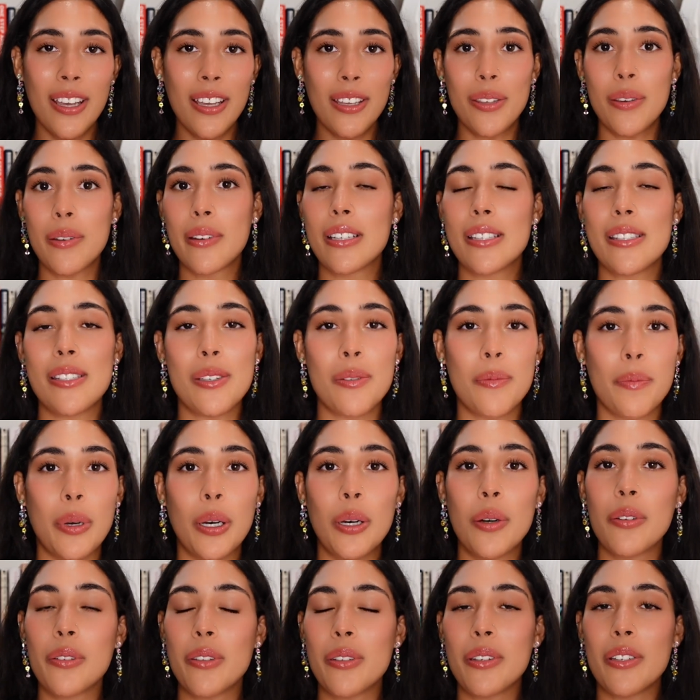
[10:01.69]
You can do
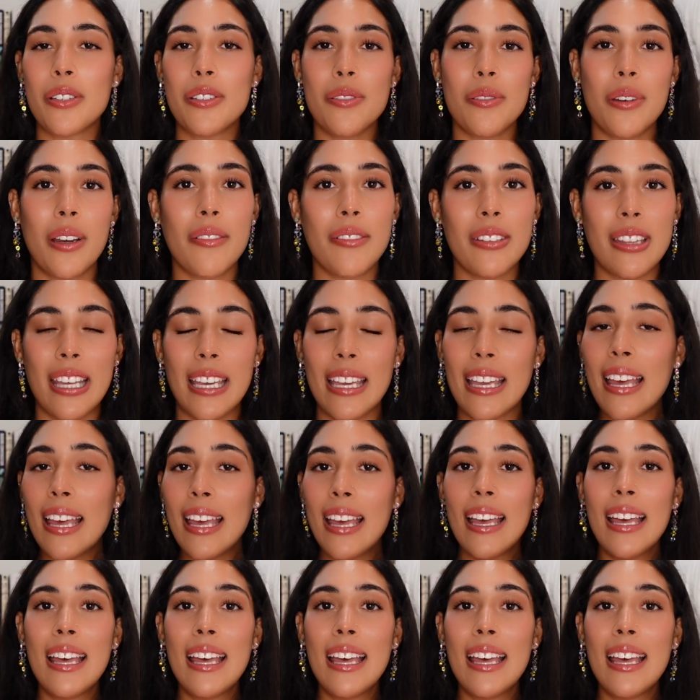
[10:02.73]
both, you can do everything.